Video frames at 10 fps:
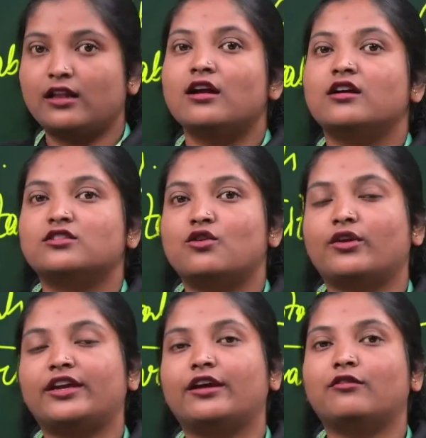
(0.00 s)
So here
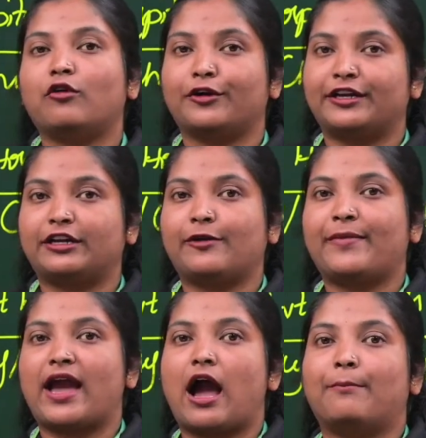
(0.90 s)
what it will be
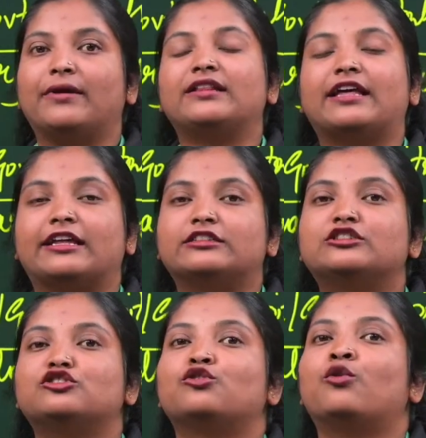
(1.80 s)
happen, there is
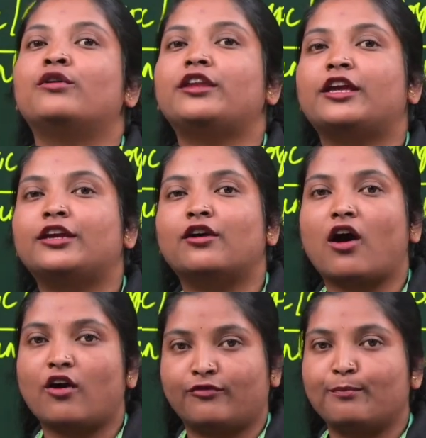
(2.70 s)
no need of
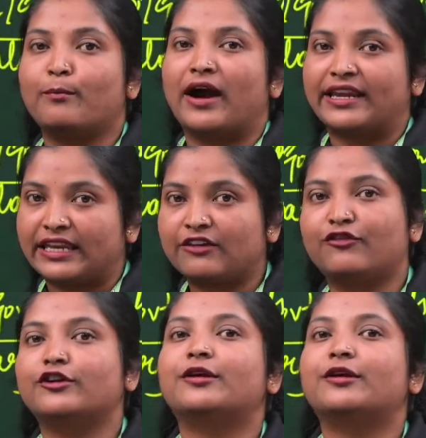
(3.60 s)
money for the